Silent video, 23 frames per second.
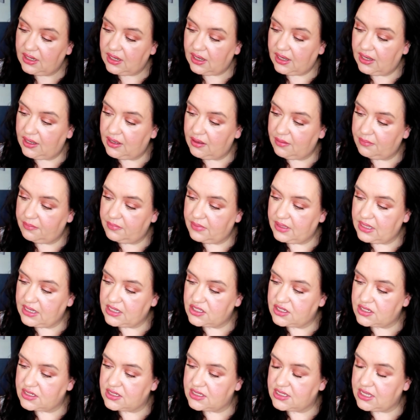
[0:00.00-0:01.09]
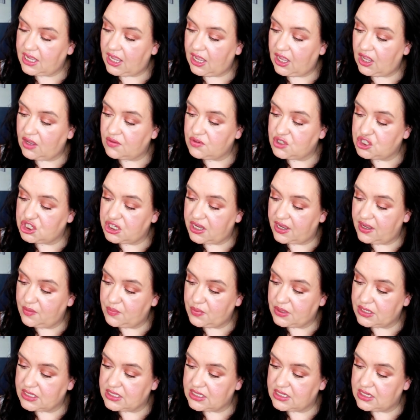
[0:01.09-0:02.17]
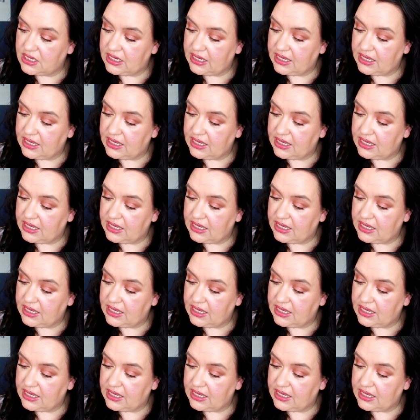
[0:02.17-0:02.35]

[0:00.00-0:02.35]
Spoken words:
It does have shea butter.